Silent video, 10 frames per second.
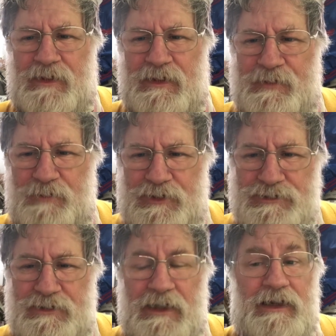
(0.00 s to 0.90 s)
in
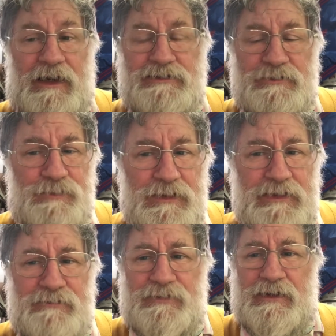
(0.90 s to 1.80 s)
Russia. I don't
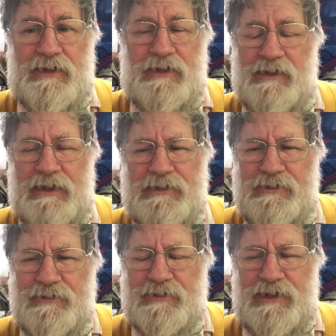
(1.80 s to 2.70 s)
believe that in
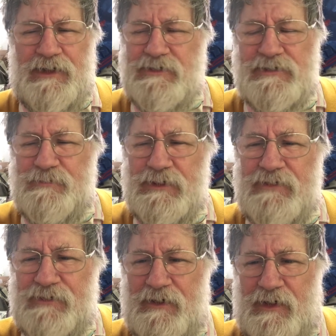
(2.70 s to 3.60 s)
Ukraine. I don't
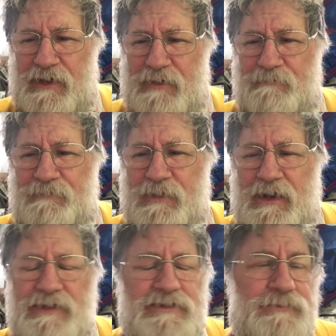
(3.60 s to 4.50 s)
believe there are.
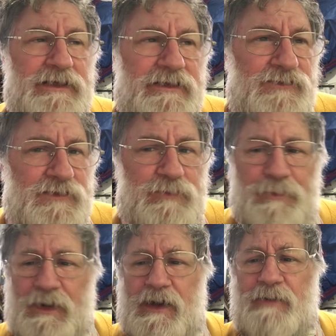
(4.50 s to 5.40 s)
I don't believe these
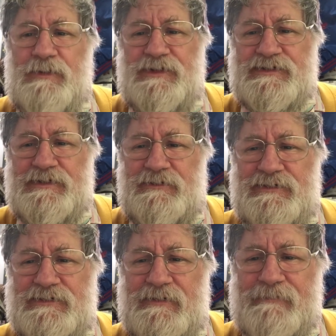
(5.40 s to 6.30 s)
people are
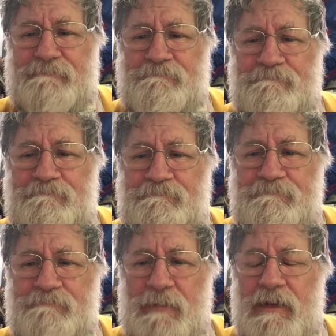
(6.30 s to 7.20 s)
mercenaries.
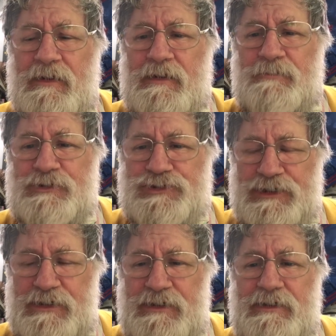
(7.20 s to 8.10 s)
But
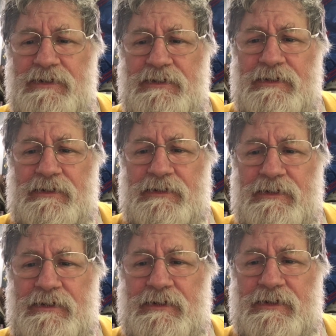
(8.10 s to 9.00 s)
she
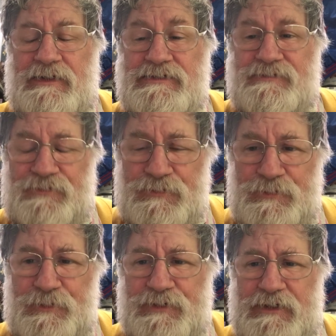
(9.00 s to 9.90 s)
has
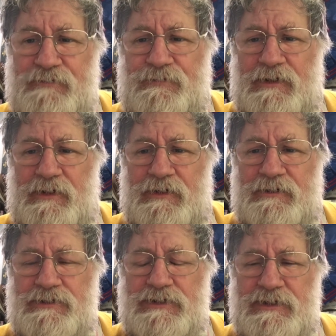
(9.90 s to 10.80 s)
fueled that fire,
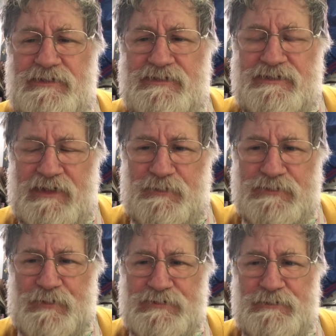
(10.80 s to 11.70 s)
and she needs to take
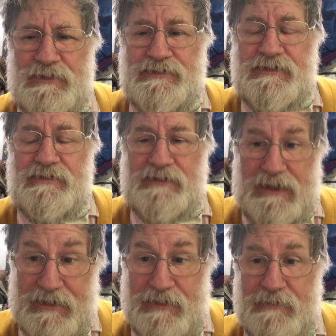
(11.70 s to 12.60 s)
responsibility.
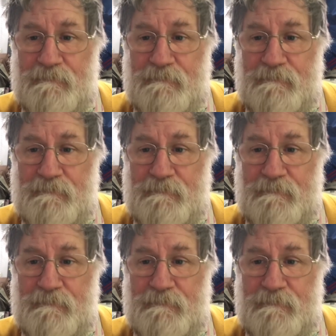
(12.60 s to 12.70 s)
Then,